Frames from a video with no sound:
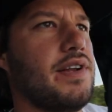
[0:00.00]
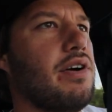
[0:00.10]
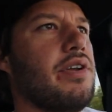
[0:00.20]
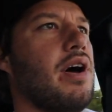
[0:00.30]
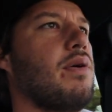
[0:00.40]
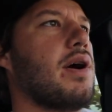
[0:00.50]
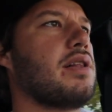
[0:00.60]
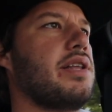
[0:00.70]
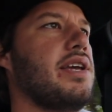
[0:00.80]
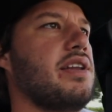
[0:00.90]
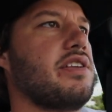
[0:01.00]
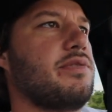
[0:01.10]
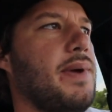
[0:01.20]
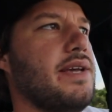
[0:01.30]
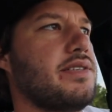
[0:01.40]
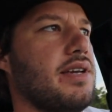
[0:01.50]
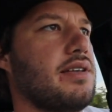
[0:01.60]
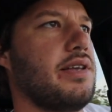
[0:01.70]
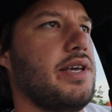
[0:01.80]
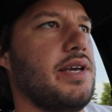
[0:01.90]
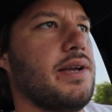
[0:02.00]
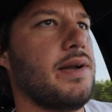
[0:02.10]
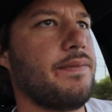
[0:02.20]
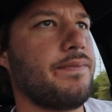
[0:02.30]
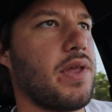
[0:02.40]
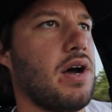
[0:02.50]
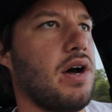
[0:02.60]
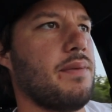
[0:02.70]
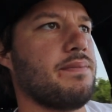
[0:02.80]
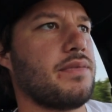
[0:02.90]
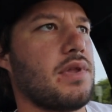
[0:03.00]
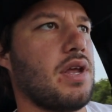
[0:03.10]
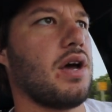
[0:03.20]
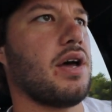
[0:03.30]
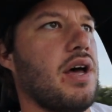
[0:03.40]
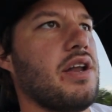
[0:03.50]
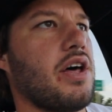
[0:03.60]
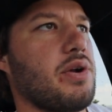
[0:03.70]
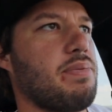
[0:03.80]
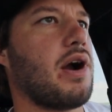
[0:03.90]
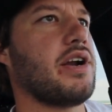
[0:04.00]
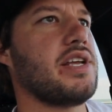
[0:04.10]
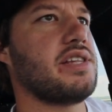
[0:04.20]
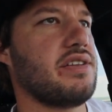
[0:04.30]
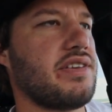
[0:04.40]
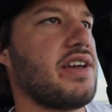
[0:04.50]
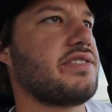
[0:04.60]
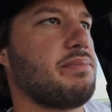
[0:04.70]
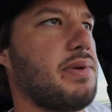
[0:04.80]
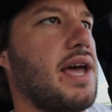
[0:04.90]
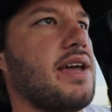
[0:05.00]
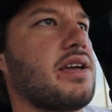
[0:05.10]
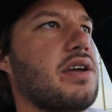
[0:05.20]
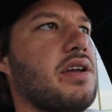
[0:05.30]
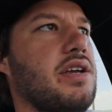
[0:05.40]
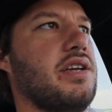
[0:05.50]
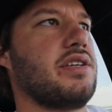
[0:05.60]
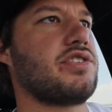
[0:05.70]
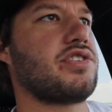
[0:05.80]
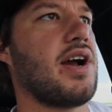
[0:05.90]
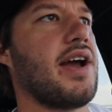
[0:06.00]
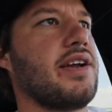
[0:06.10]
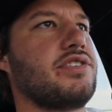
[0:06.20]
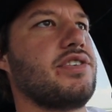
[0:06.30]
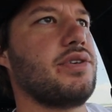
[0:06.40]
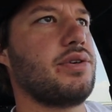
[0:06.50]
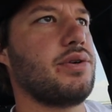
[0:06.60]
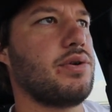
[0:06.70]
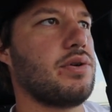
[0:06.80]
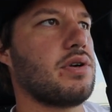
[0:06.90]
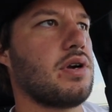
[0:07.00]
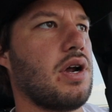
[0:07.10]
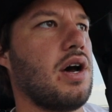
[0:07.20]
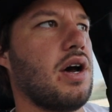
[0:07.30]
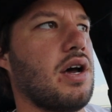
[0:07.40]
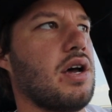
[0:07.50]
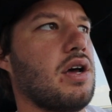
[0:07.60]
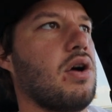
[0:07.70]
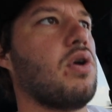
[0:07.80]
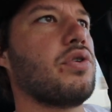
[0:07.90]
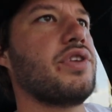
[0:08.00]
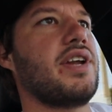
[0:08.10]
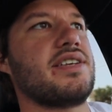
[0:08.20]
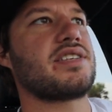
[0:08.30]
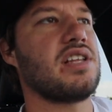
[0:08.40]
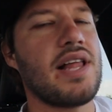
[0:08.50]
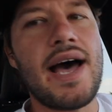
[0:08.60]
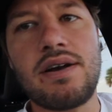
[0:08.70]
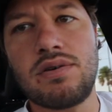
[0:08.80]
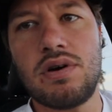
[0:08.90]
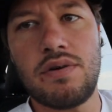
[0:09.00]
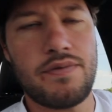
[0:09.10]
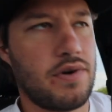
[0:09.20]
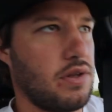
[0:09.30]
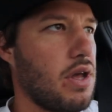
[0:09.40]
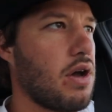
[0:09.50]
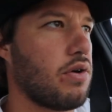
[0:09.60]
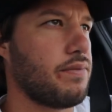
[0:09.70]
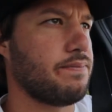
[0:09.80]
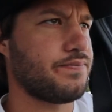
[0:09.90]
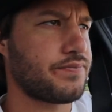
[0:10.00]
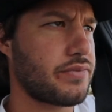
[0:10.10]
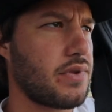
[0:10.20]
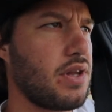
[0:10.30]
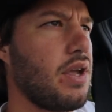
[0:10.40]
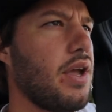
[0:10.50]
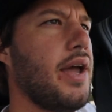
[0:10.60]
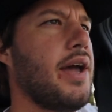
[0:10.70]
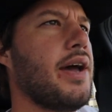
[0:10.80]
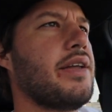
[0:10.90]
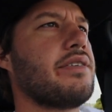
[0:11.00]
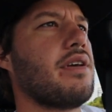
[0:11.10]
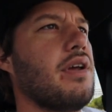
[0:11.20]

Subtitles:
you don't know, a lien is basically another party, in this case a bank, is trying to hold it as collateral for a loan. And